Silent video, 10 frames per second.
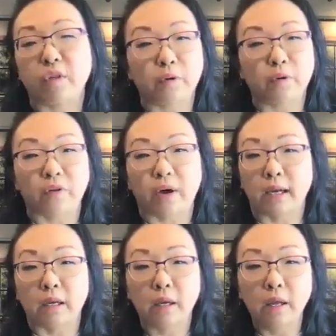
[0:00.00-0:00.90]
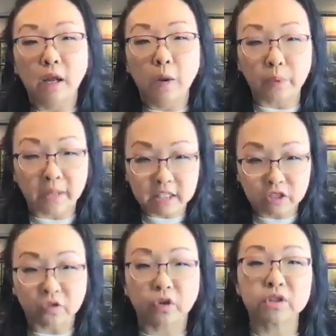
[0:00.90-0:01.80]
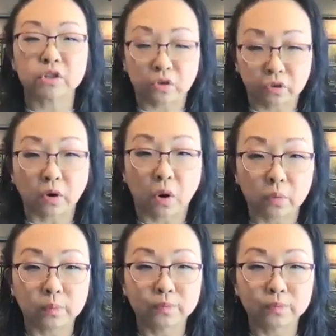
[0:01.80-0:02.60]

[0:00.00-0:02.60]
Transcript: provide places for us to grow.